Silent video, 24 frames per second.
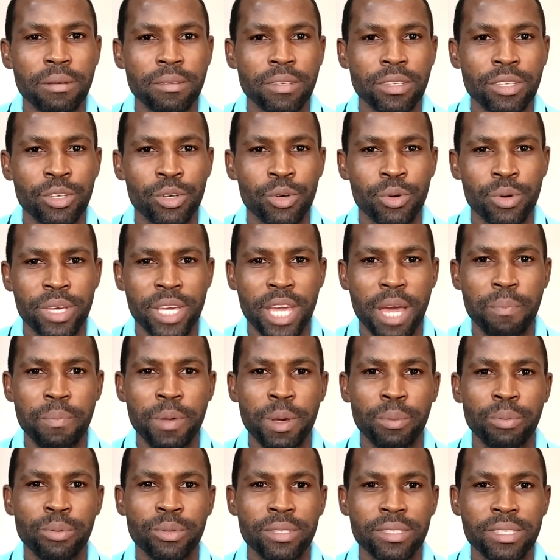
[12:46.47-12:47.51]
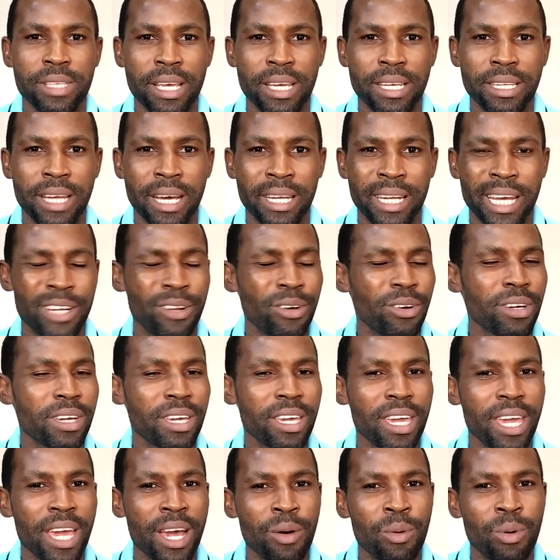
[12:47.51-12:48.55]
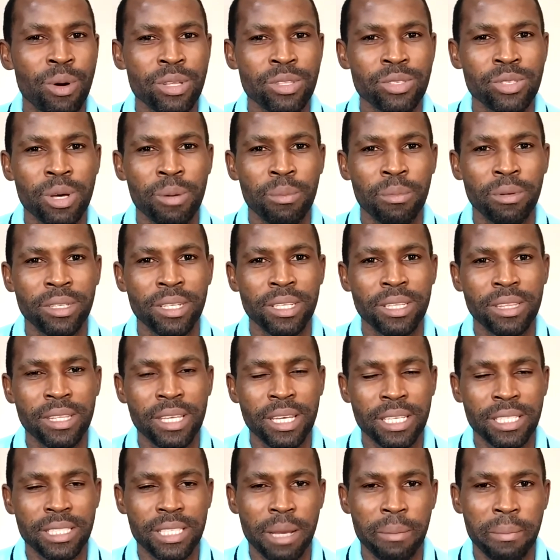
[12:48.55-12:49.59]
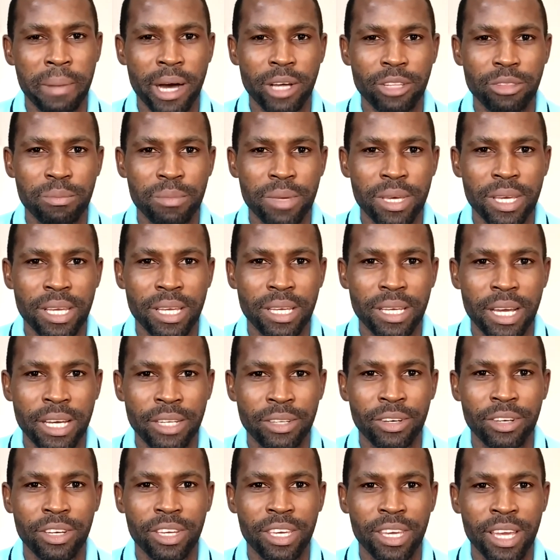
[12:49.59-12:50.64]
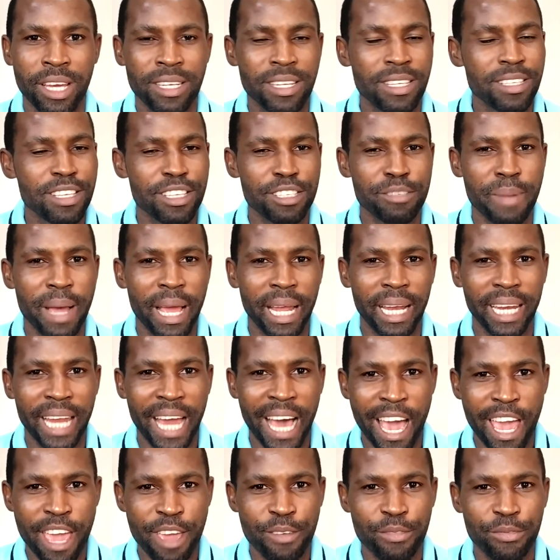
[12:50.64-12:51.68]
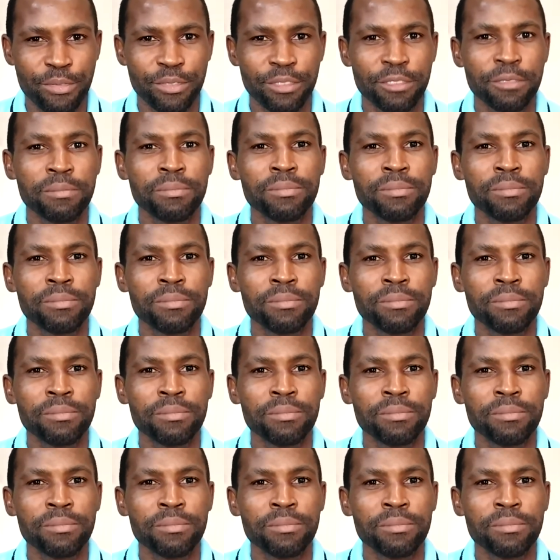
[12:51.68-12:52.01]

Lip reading: You hear people saying that I don't care what somebody thinks about me. I don't care. This is my life.